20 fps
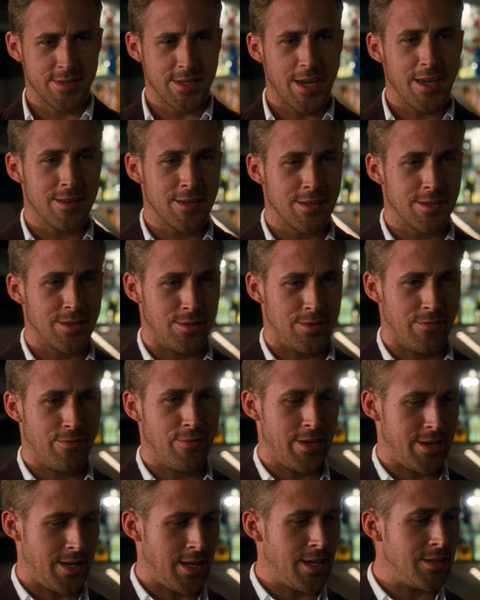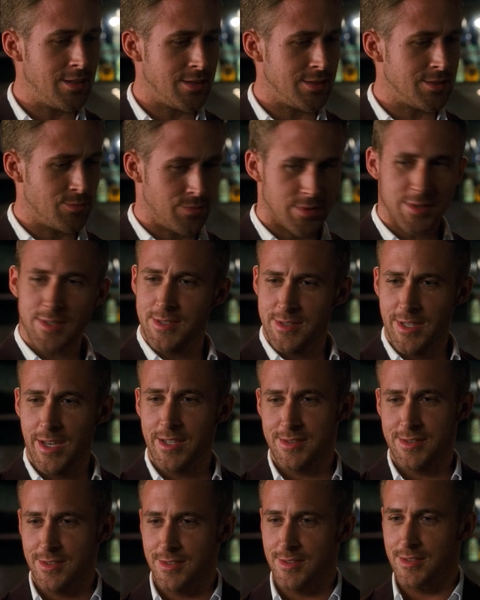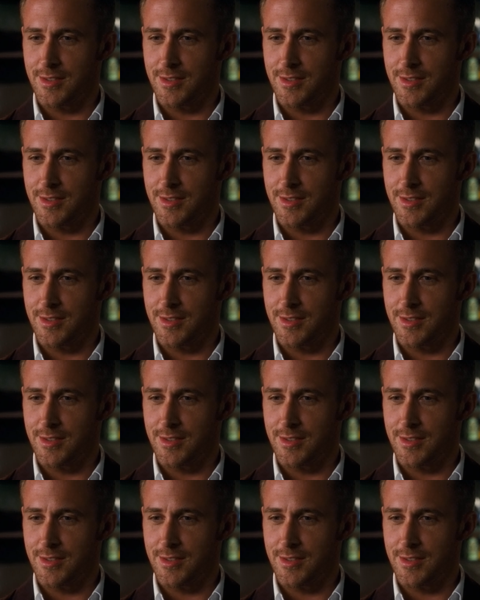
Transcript: They might be evaluating if there's something